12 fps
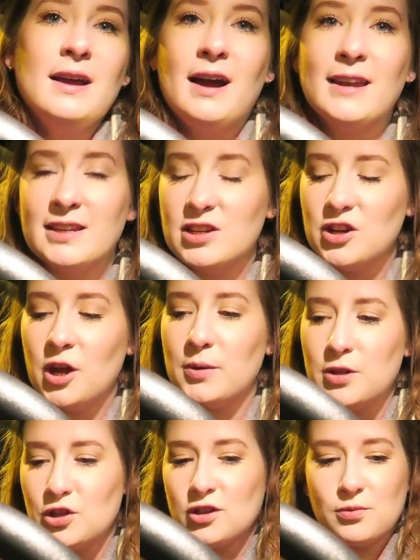and you know,
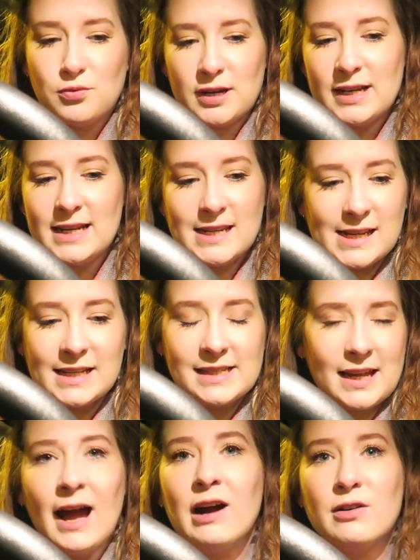you just really need
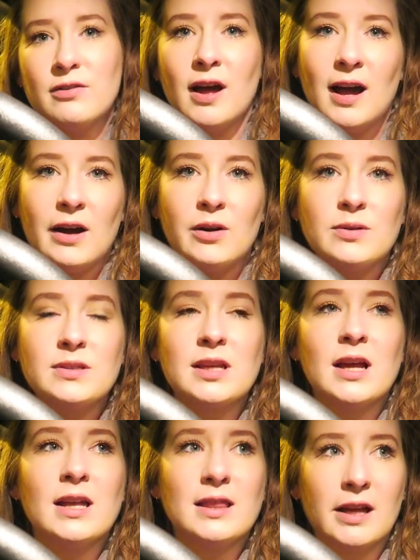to get out of the house.
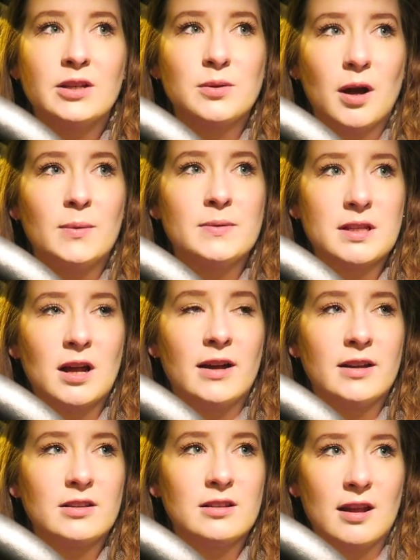That's what I was
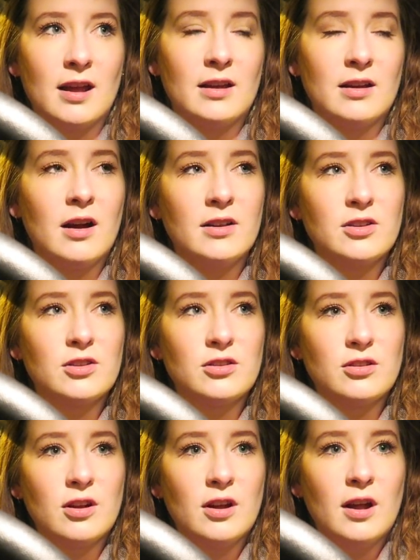like today. I
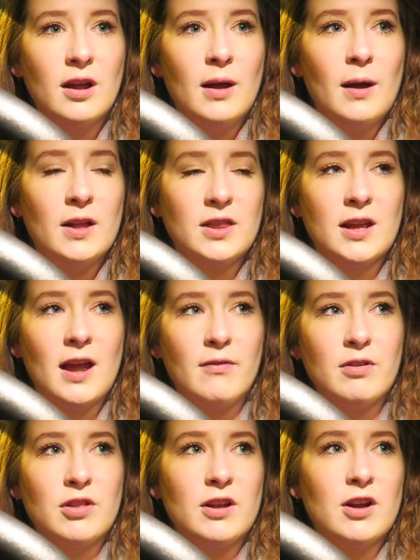just, I think
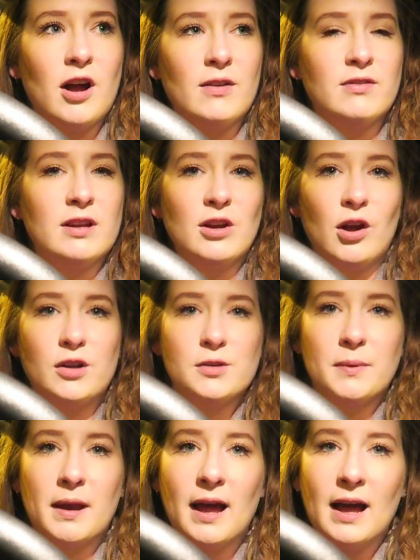everything kind of didn't go to
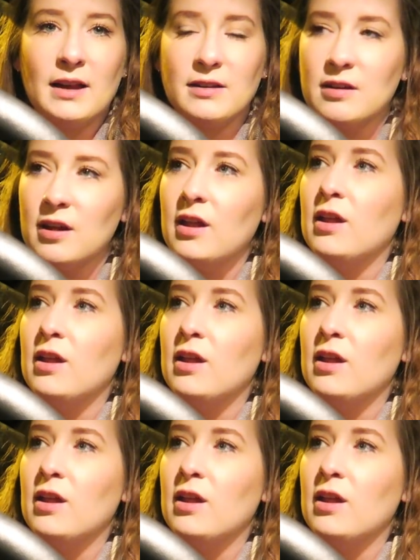plan.